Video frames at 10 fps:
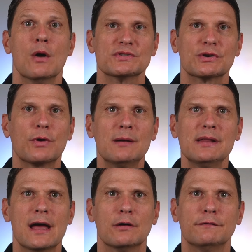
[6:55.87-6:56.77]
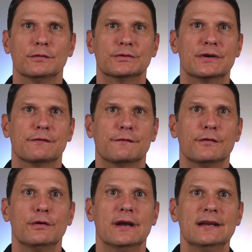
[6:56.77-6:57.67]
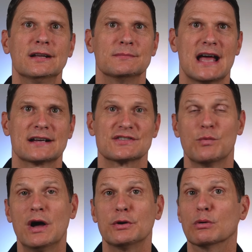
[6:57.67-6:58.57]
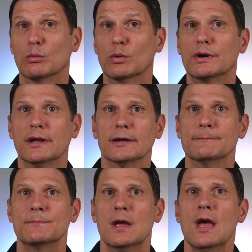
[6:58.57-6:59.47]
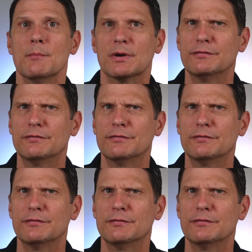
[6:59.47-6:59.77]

was incredibly helpful to defer income taxes while you were working. But if you're